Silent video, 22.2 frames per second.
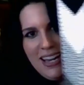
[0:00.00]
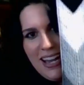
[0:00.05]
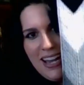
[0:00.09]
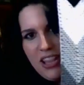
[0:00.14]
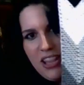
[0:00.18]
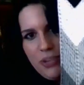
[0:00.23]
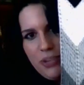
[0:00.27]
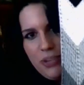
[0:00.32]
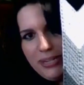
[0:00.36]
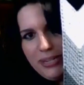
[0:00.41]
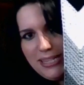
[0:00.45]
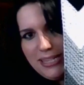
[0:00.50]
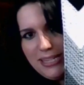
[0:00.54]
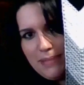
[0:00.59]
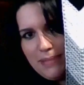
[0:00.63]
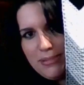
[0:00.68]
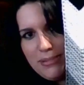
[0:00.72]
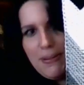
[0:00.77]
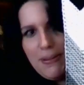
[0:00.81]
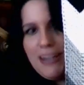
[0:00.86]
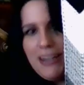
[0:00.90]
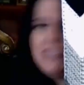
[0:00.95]
And the reason
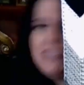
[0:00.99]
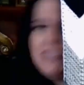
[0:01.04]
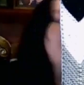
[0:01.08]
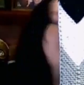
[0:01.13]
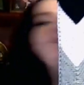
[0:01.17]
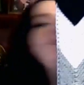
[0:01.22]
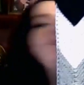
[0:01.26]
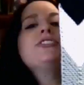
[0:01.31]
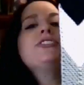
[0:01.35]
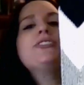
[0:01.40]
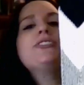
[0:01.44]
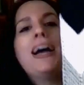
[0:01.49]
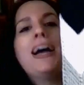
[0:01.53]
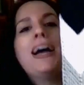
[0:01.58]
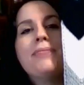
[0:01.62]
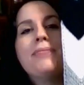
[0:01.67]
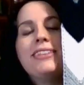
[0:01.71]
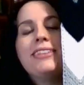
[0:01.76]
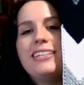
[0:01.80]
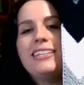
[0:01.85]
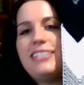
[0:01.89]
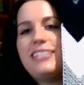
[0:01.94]
I'm spending so much time
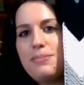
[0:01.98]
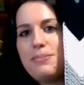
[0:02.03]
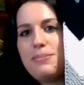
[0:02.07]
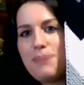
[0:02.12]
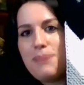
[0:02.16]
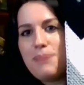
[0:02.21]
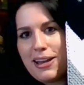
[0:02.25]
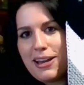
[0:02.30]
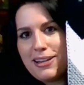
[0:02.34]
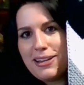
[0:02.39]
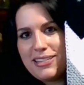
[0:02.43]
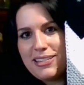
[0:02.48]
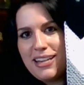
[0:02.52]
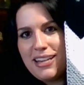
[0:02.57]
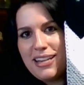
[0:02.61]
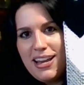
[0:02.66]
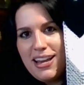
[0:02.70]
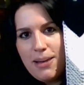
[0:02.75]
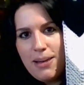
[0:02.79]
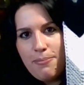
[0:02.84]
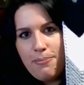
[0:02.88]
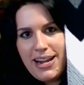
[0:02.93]
on this is because
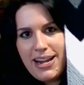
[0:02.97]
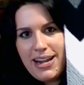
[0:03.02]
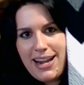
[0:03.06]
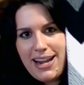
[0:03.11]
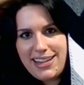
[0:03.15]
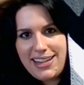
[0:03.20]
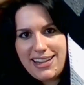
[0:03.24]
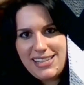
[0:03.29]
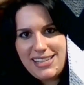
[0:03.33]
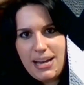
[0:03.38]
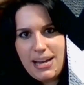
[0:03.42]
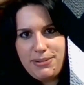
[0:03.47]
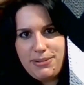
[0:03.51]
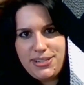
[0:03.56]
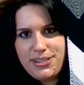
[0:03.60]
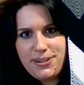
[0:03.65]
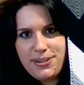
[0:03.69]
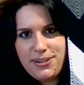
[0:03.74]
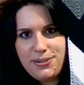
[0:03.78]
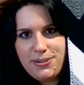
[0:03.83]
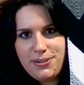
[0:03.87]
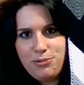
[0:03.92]
my next
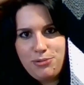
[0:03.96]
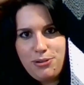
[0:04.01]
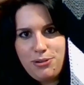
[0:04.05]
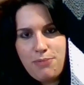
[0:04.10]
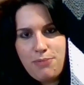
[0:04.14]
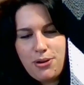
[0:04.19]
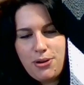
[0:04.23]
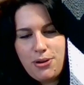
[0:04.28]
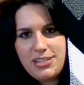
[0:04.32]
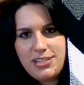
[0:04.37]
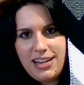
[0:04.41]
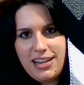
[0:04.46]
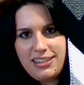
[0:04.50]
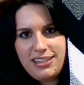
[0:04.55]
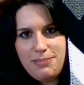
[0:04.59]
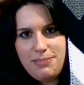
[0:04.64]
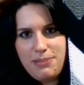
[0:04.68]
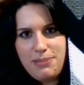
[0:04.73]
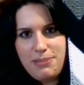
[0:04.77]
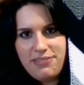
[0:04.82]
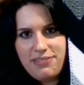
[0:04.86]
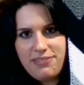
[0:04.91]
episode will most
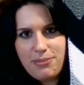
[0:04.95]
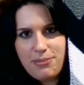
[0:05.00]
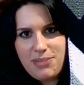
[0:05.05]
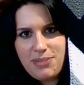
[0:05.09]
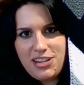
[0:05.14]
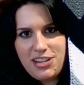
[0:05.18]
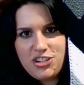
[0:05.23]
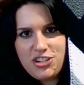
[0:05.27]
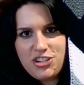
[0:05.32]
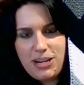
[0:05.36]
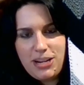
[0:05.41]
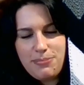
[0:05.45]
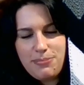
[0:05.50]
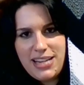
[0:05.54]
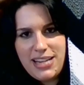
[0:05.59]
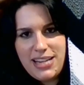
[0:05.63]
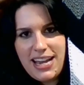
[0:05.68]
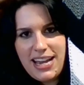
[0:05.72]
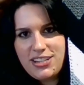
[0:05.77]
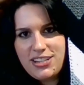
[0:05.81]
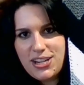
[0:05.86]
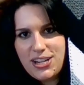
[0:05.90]
likely be from Egypt,
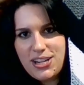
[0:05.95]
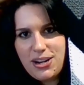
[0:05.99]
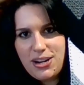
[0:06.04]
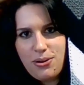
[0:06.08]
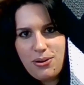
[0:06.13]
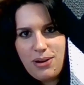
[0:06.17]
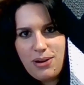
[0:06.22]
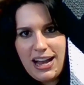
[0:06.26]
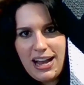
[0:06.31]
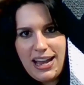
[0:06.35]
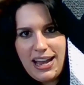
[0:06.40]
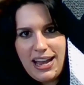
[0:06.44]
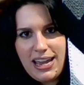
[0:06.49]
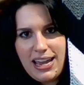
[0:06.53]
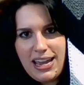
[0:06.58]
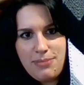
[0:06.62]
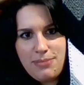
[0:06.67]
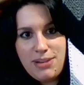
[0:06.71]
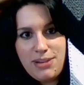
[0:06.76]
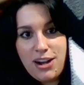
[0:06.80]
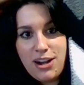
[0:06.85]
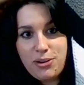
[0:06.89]
and so I
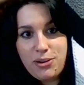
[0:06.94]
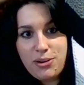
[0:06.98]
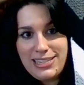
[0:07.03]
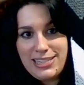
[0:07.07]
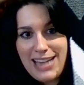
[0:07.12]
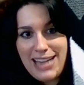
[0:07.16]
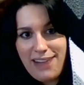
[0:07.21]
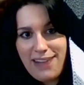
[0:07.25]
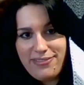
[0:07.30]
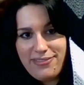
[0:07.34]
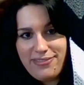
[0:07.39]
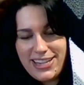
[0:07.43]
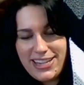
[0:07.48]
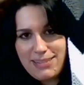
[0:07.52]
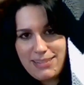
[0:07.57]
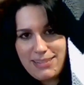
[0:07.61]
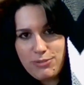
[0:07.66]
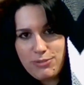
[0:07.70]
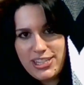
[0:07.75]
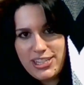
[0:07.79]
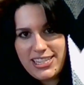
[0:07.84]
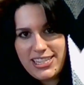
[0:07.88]
am not going to have this.
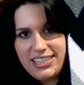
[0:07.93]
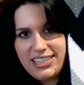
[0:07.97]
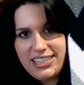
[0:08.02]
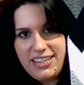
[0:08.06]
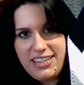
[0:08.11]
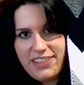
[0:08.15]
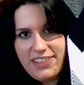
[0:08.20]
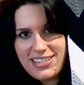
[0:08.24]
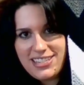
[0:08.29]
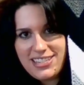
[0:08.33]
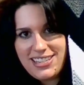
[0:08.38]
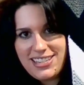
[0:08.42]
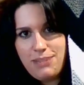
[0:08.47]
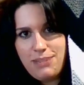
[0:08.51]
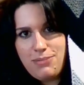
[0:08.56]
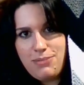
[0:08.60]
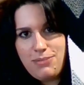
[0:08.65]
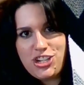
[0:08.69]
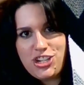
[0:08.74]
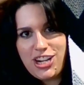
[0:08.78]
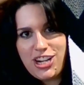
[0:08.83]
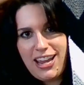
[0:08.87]
I'm going to leave this in
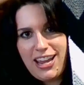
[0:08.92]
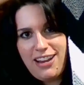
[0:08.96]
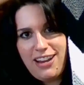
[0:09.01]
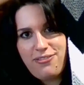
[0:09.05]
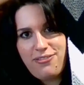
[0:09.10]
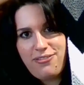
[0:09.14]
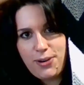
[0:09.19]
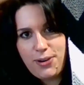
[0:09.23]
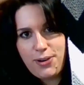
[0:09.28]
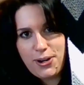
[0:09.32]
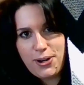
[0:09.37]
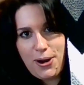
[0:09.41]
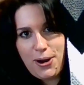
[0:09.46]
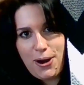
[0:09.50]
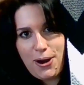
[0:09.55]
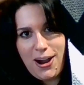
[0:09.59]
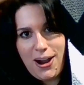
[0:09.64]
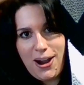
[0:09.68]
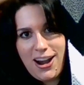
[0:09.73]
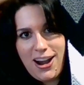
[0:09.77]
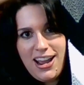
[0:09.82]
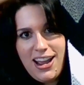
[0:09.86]
Michigan for
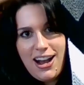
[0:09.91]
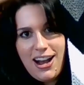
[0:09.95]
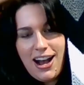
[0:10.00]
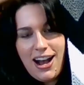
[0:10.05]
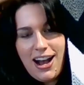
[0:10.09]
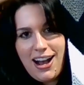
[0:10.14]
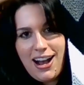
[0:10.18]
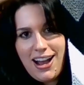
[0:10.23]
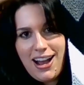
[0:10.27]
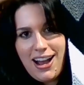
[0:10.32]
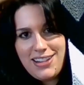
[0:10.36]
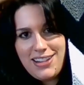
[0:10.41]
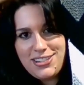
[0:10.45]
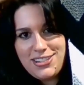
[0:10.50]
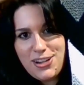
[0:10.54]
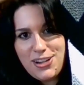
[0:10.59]
her, and